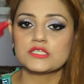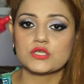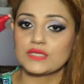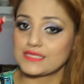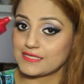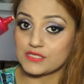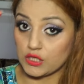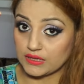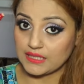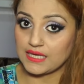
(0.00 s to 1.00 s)
So this is
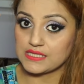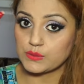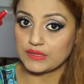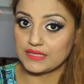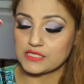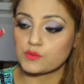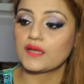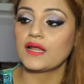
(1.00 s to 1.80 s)
not the case with this one.